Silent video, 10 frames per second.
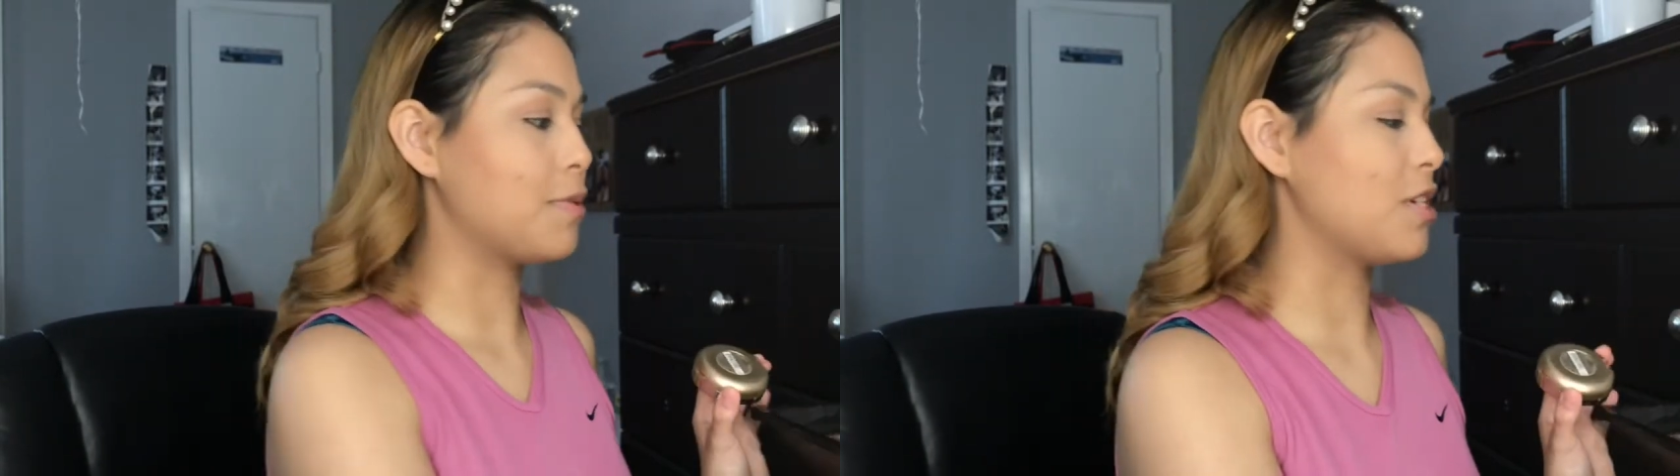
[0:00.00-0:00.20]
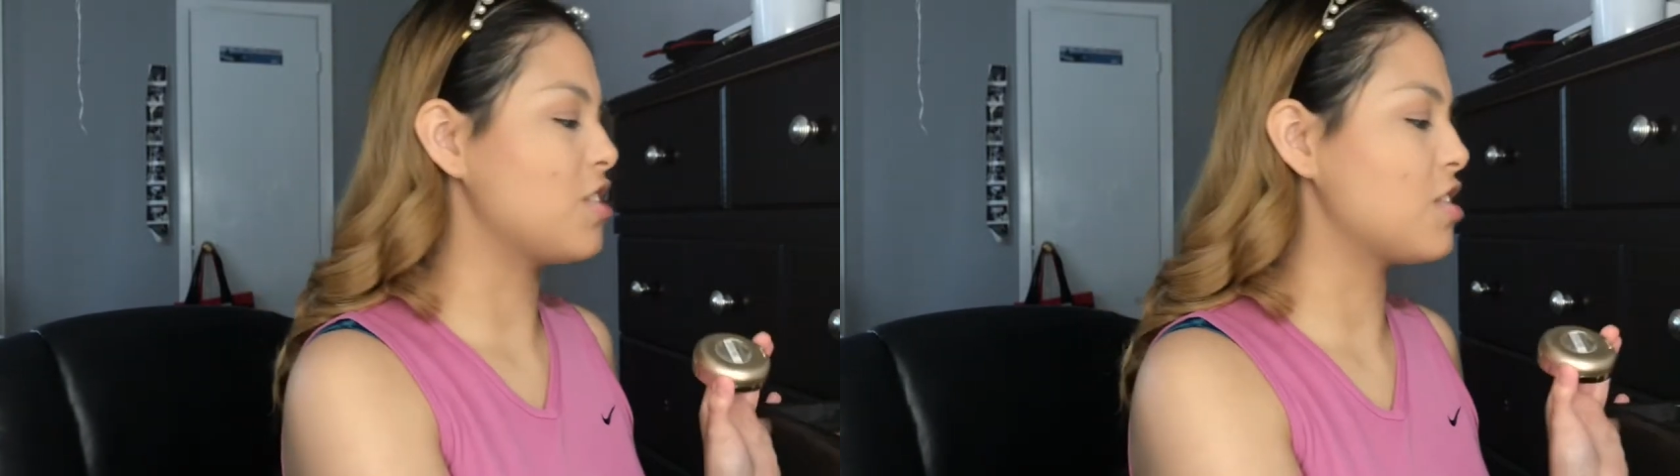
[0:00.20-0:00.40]

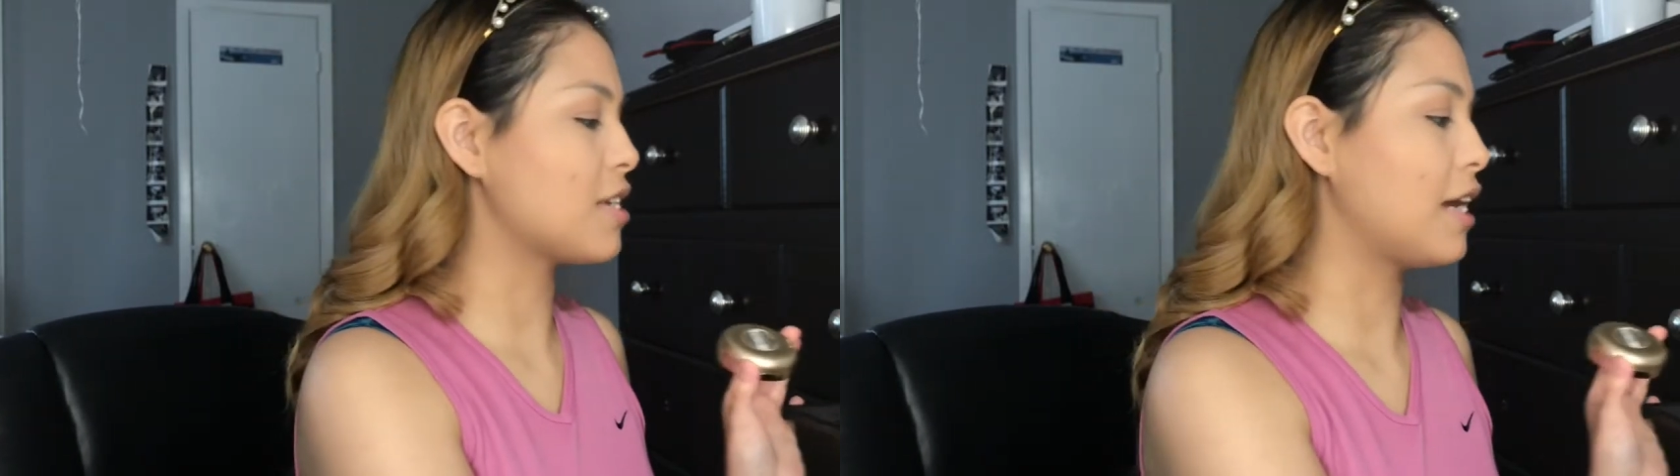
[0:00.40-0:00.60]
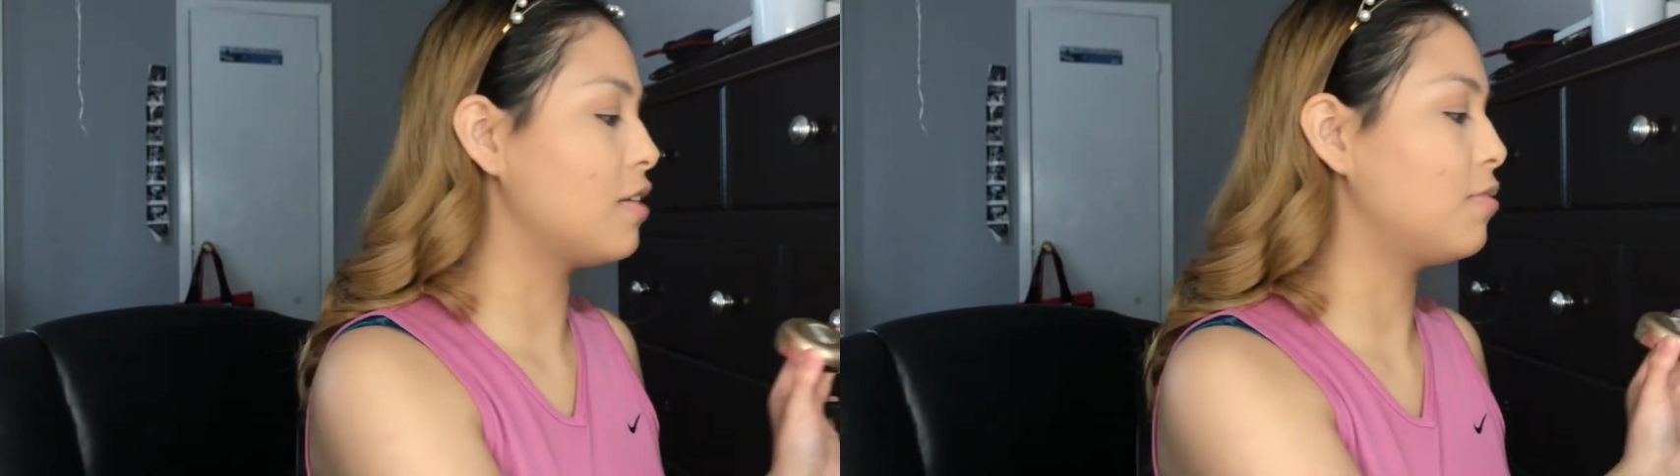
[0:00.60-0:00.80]
so this is
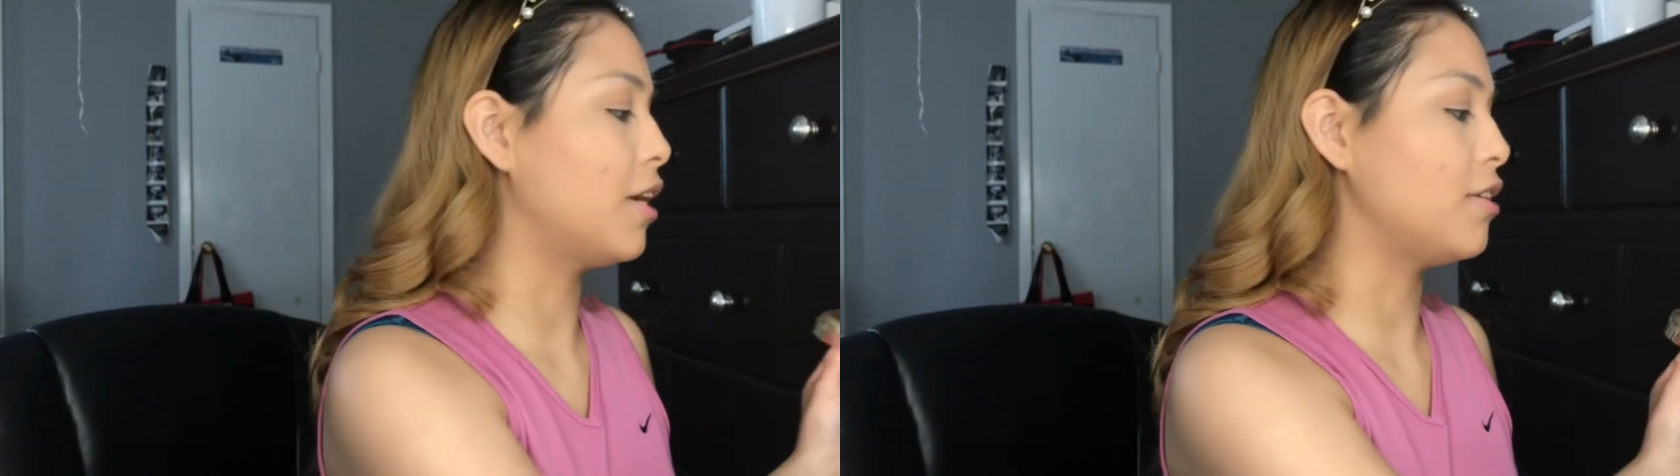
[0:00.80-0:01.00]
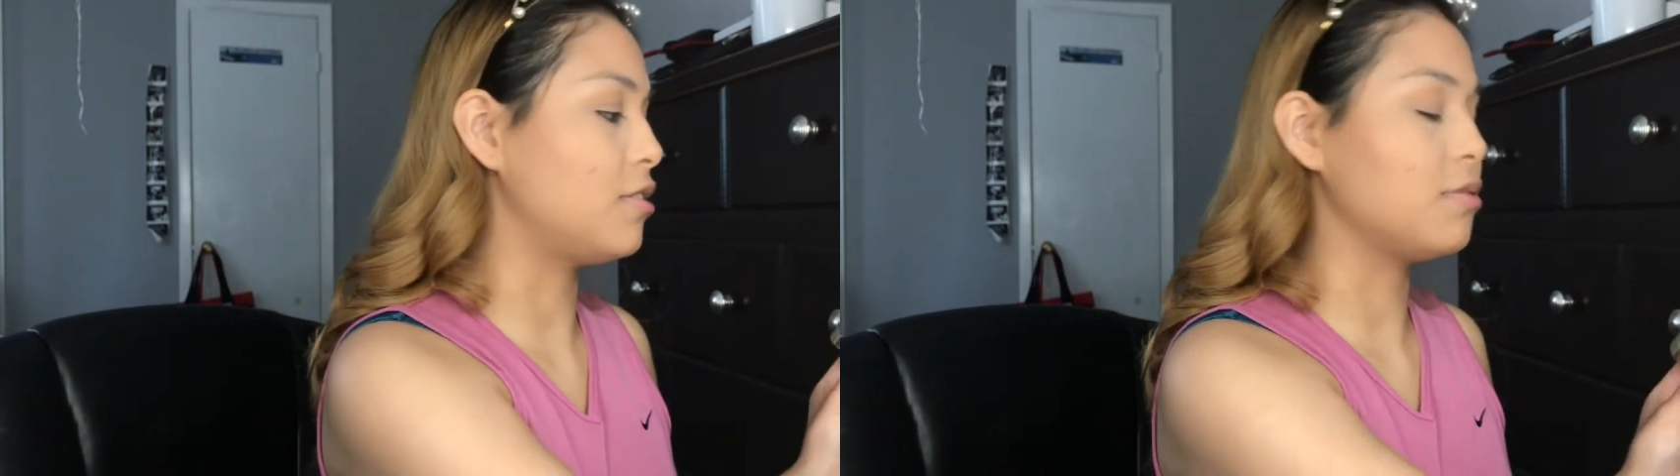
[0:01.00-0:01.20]
just kind of what
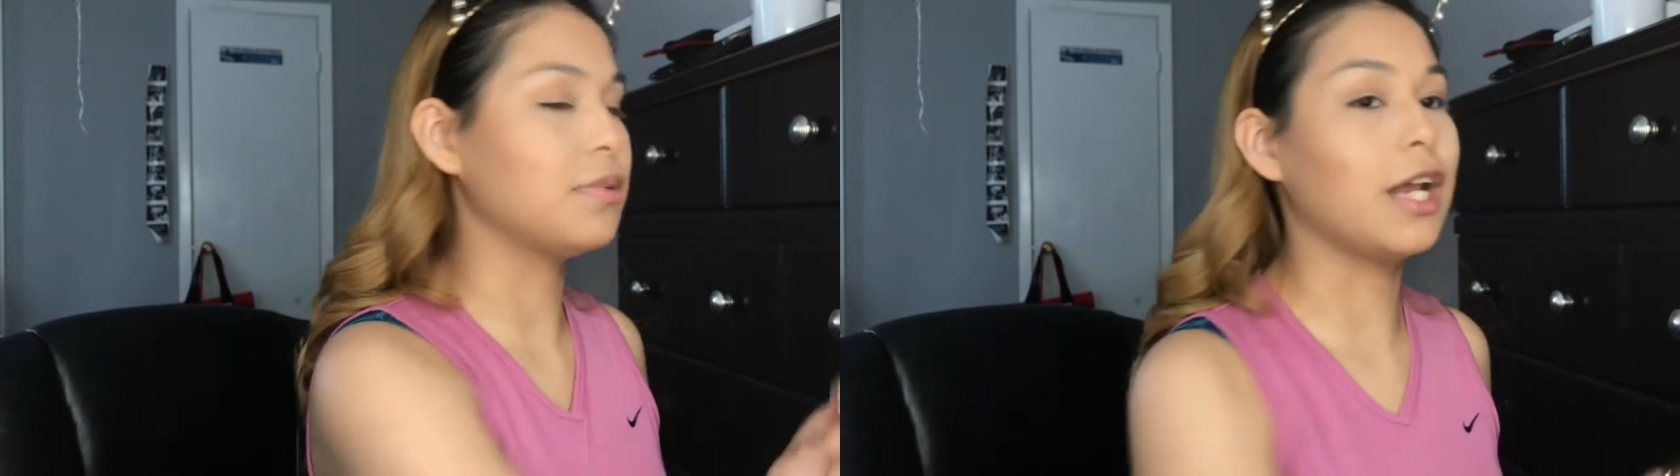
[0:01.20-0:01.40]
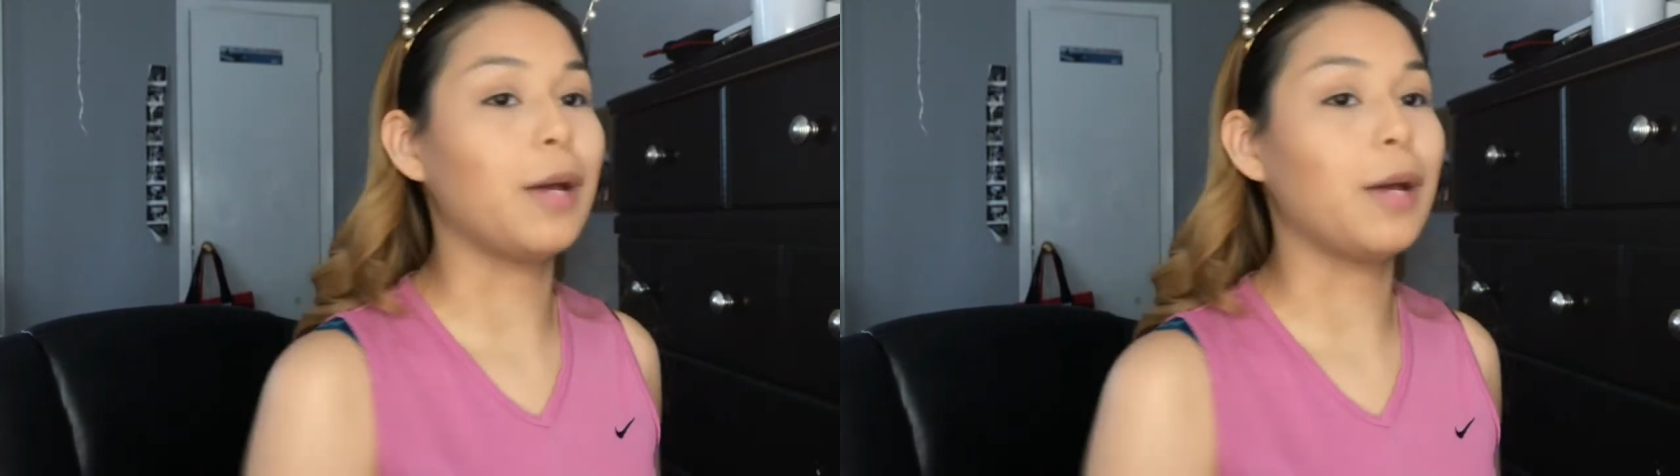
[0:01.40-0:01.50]
I do when